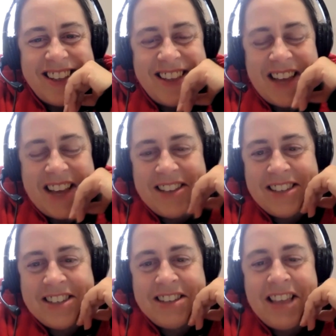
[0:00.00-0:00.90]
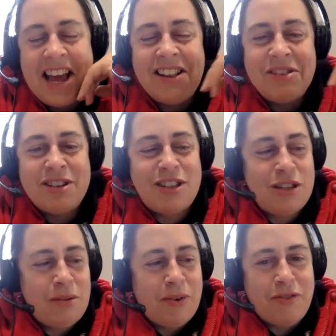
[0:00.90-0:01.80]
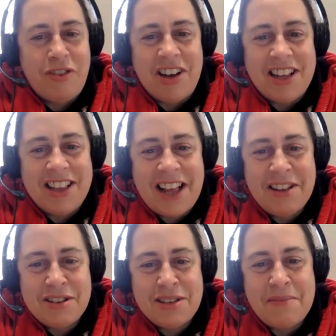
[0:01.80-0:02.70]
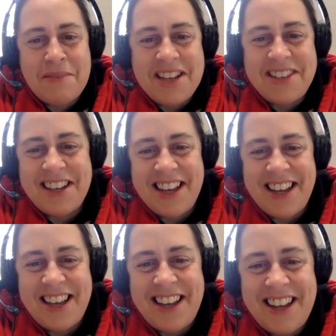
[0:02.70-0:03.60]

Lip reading: That looks super fun. That looks amazing.